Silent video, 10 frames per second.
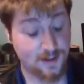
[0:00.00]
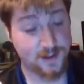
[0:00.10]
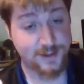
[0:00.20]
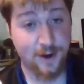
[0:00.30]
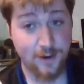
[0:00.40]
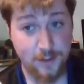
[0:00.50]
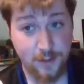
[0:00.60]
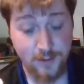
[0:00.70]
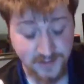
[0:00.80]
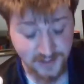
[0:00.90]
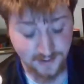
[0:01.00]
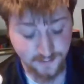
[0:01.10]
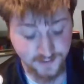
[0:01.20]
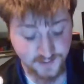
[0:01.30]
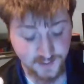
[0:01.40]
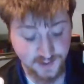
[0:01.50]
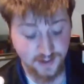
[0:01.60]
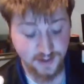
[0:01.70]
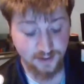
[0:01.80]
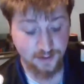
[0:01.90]
This Carnelossi versus
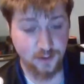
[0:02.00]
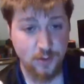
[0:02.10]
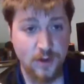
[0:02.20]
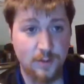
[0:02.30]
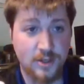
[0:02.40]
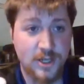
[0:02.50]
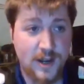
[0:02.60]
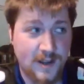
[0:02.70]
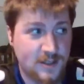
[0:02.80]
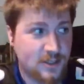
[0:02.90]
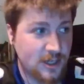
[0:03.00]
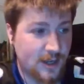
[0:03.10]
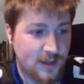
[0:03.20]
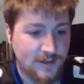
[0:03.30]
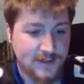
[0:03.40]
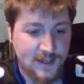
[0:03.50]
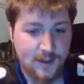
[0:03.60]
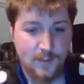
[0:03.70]
the newcomer Chinese chick is